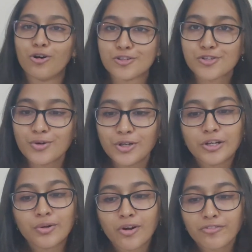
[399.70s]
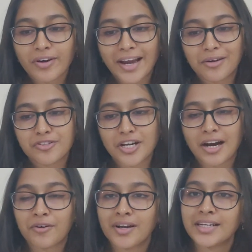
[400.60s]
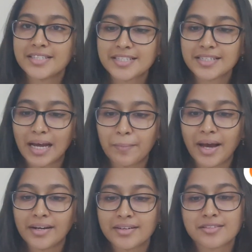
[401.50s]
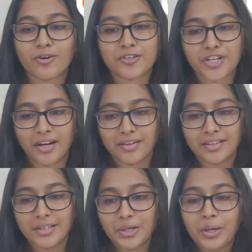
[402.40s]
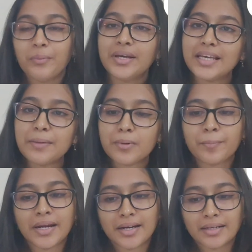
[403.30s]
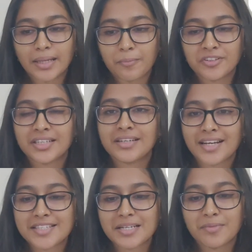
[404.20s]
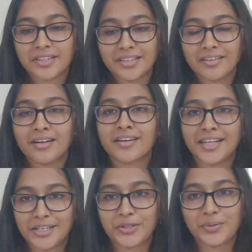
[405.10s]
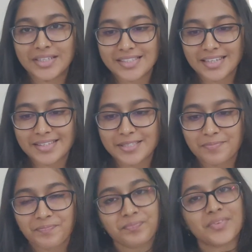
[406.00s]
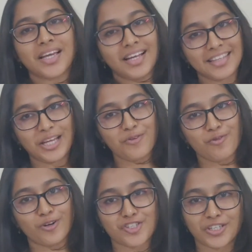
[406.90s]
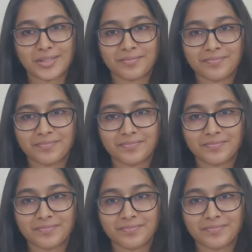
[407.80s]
Also, do not forget to check out our Instagram and Discord channel. We keep updating them with interesting material related to TCS. Thank you for watching.